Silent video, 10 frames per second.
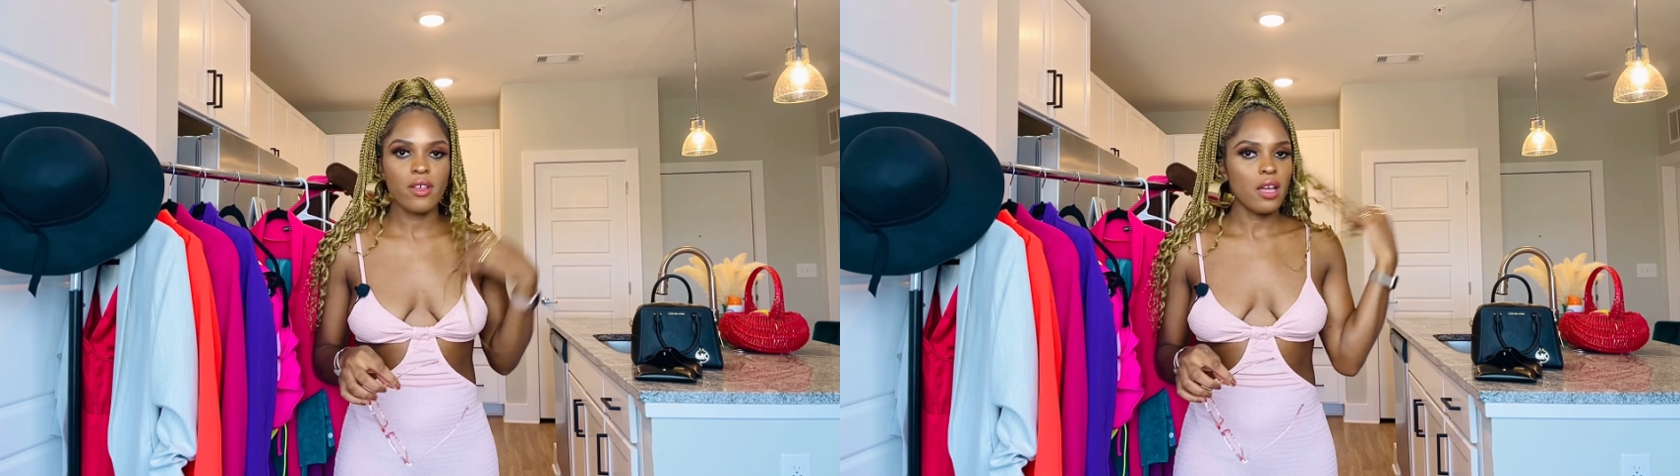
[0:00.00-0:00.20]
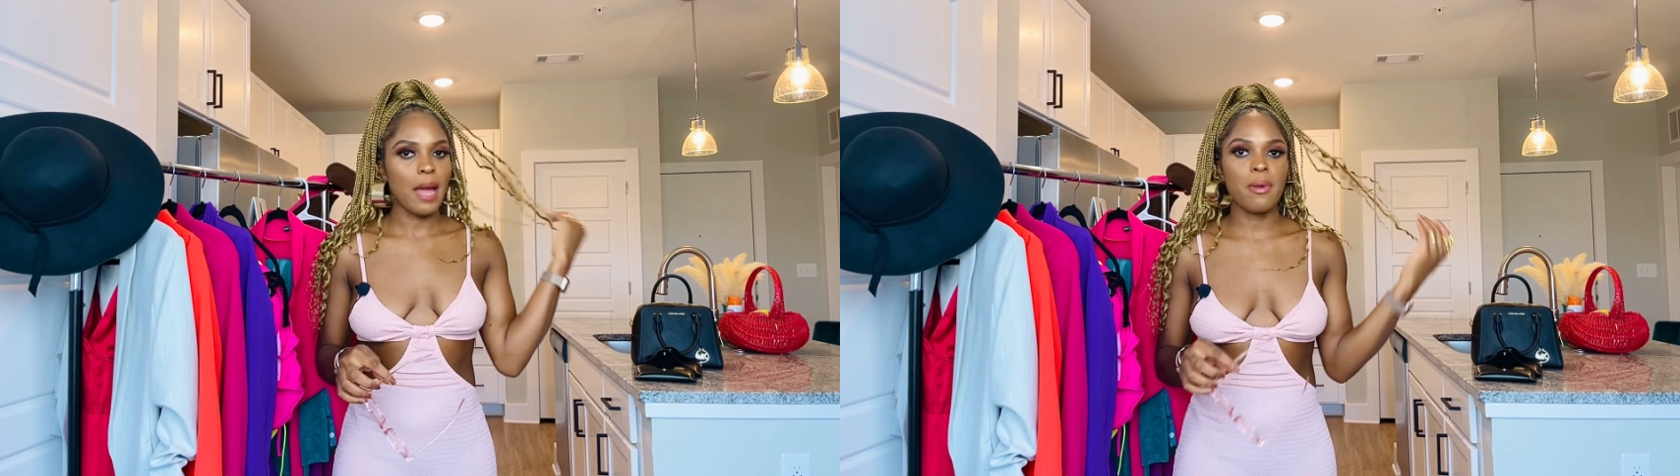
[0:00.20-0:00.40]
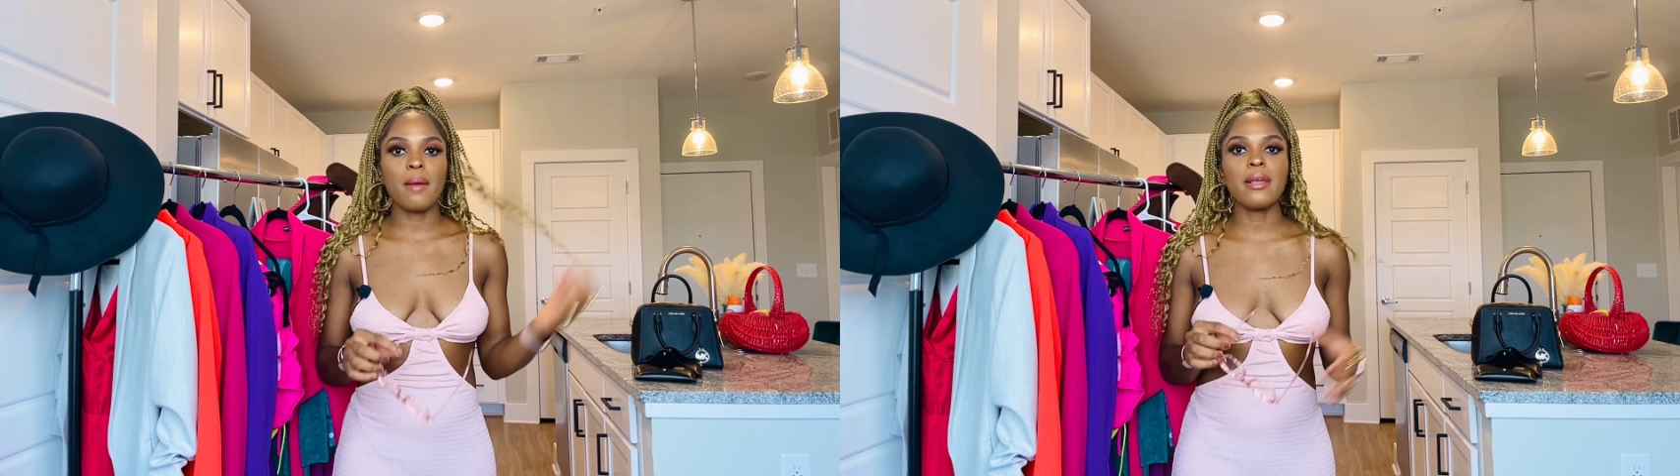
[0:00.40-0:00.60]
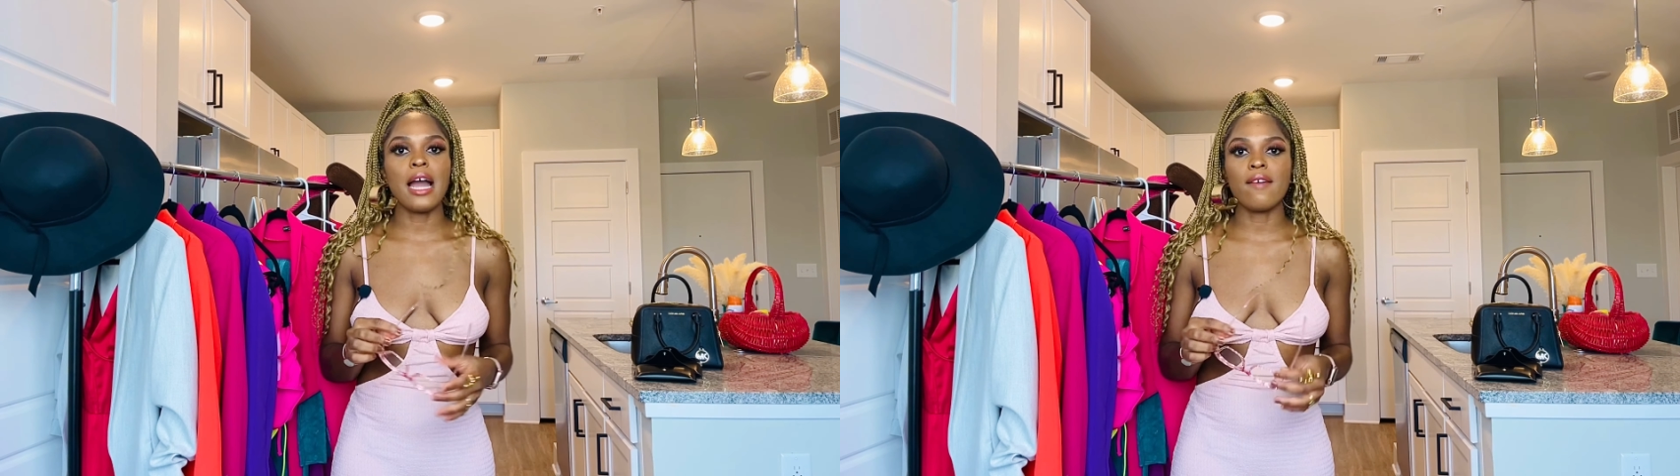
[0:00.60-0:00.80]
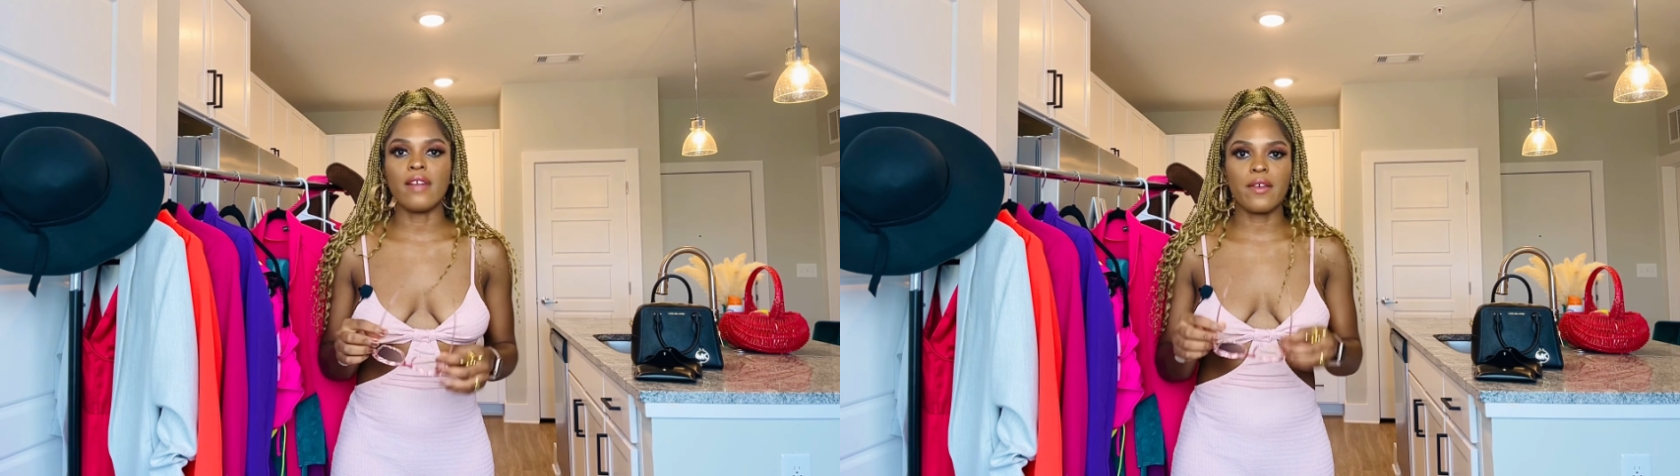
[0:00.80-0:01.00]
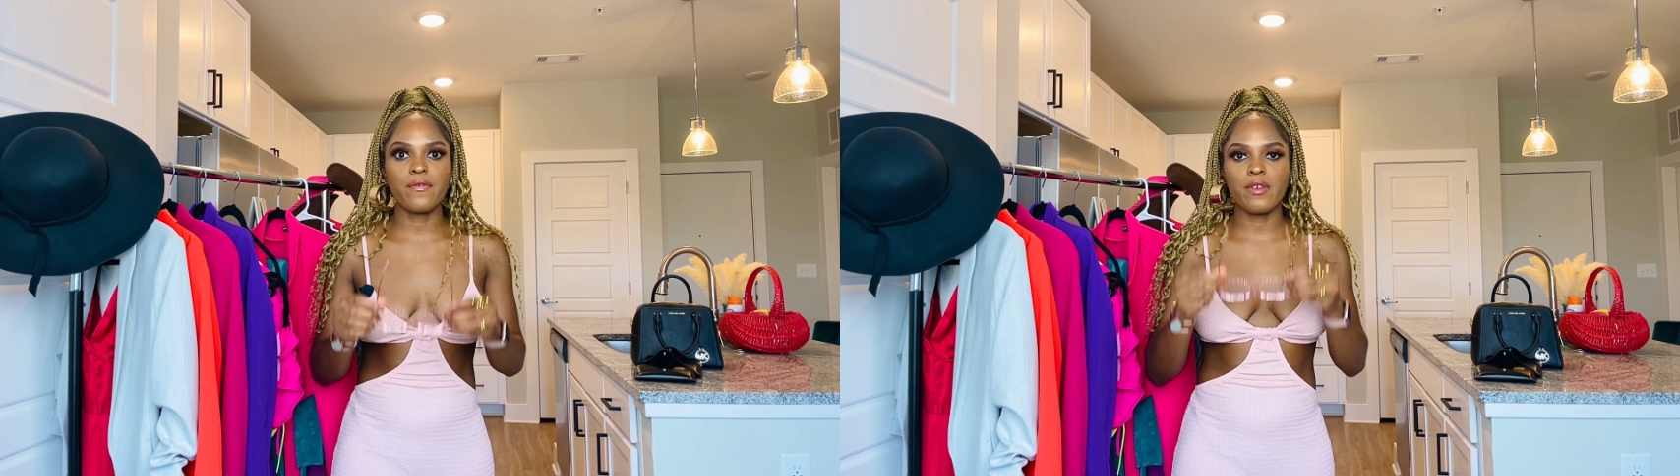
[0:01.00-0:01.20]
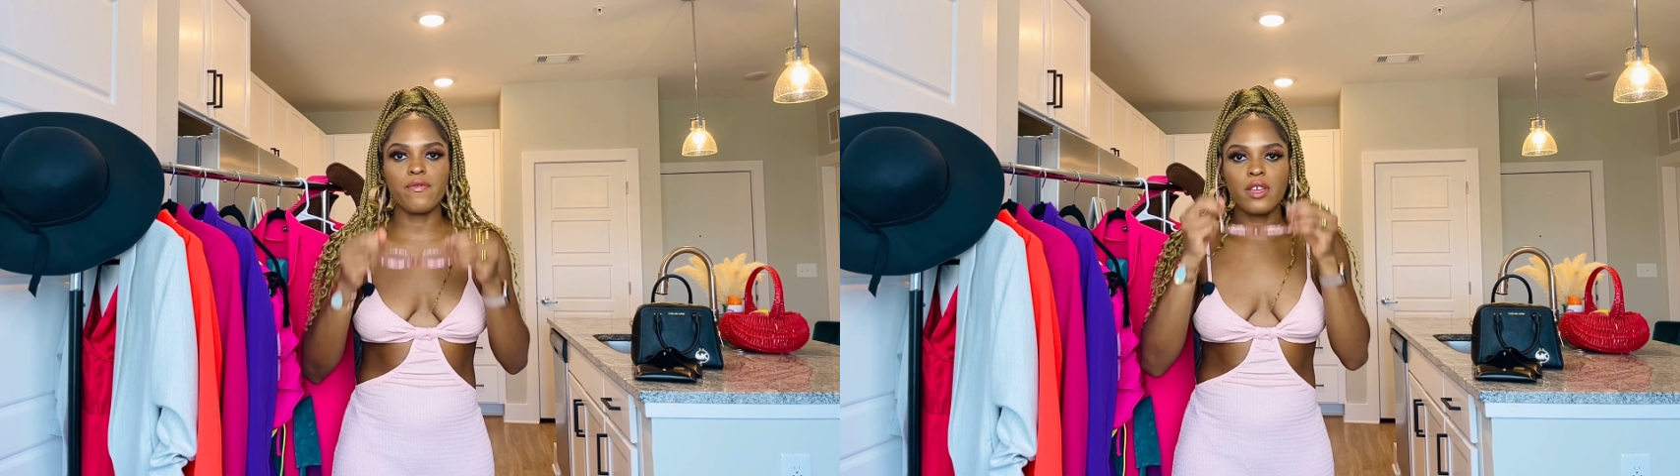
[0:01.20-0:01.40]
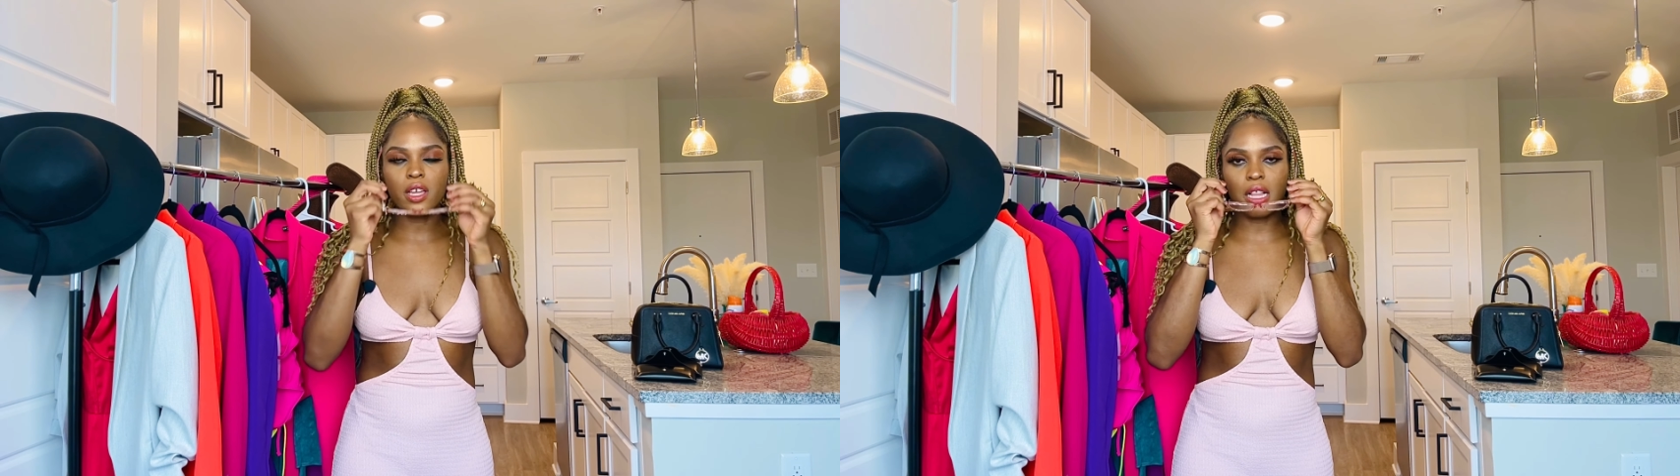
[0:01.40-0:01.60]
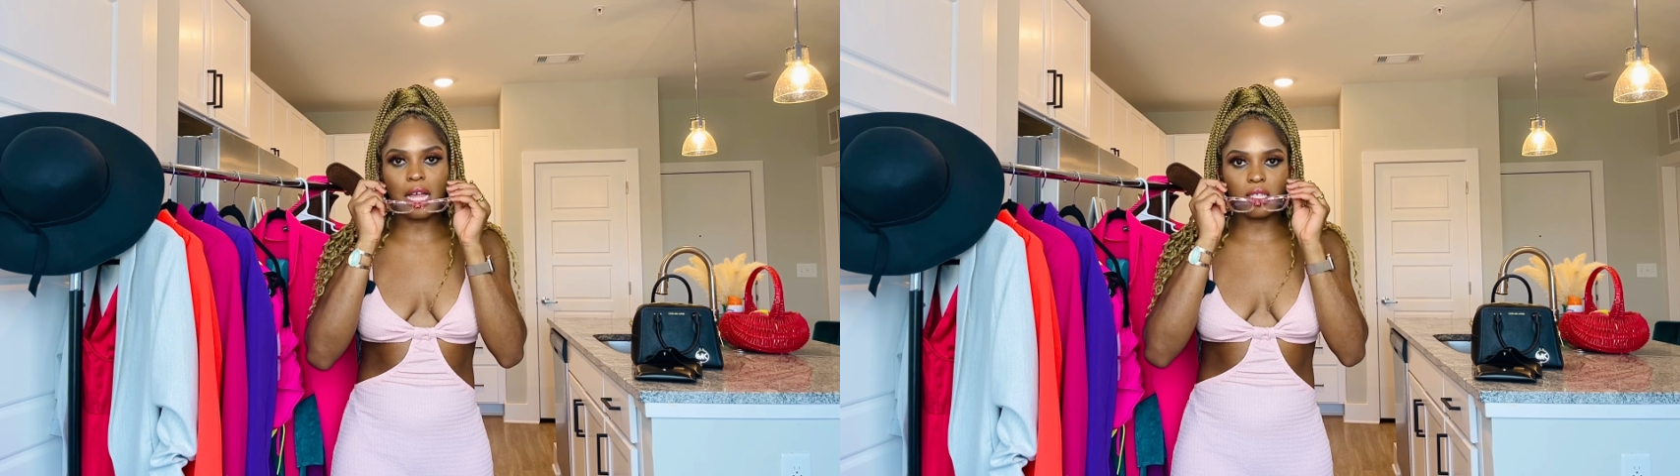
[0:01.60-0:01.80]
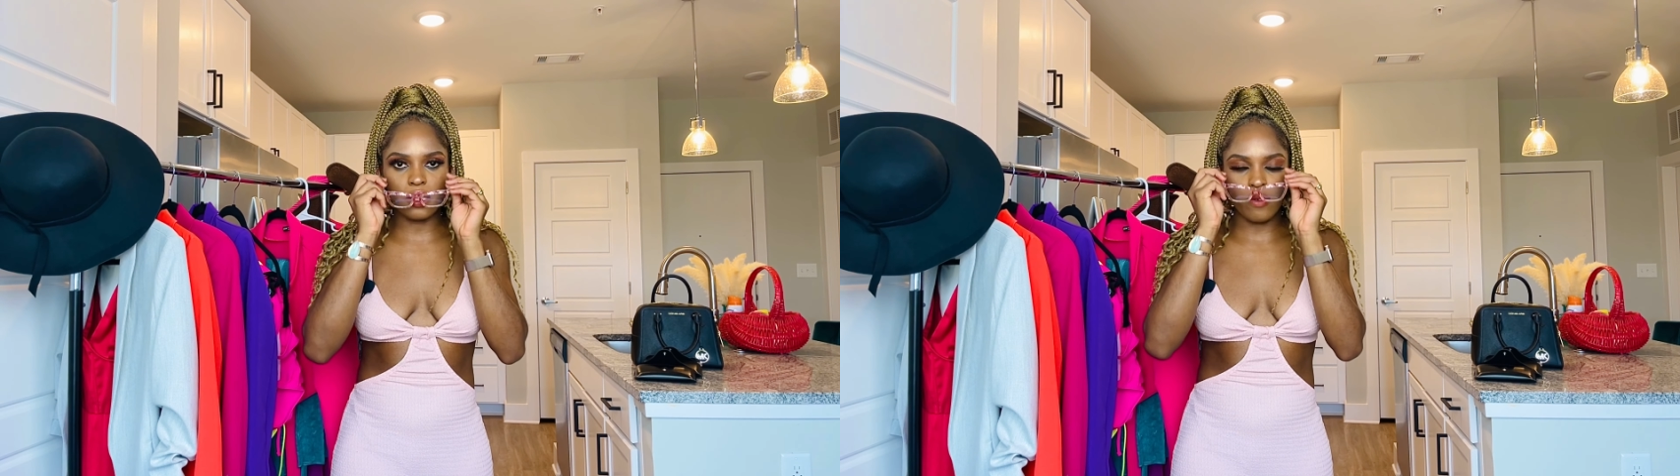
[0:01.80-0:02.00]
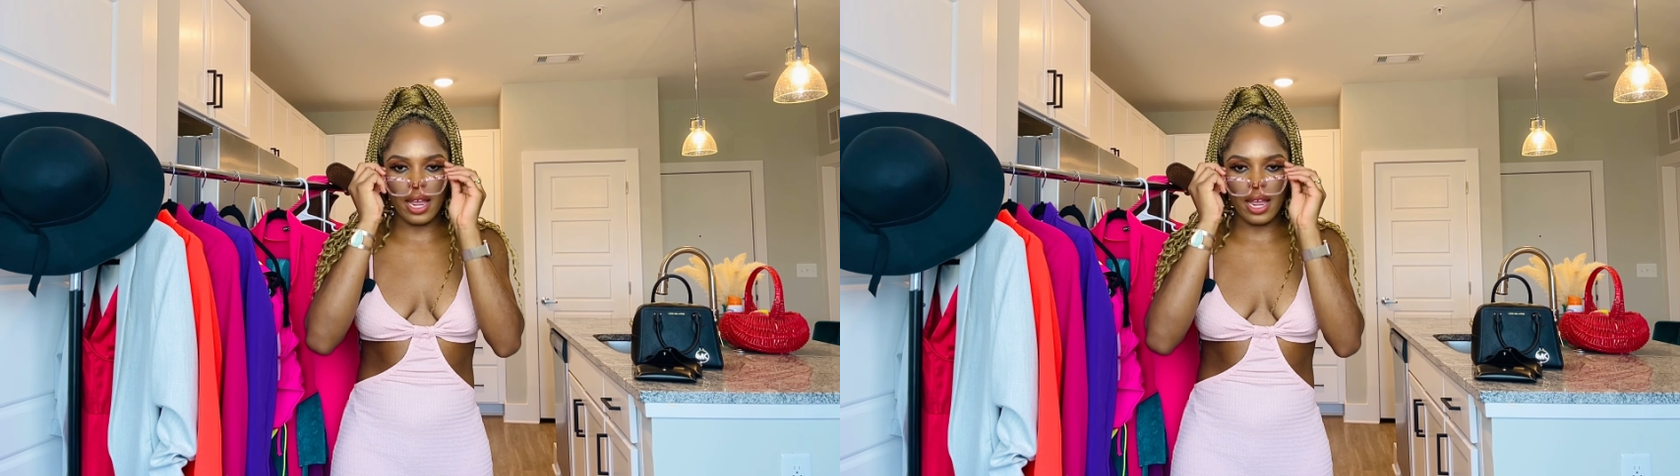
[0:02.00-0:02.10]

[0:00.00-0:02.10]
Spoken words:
probably have like 50 glasses right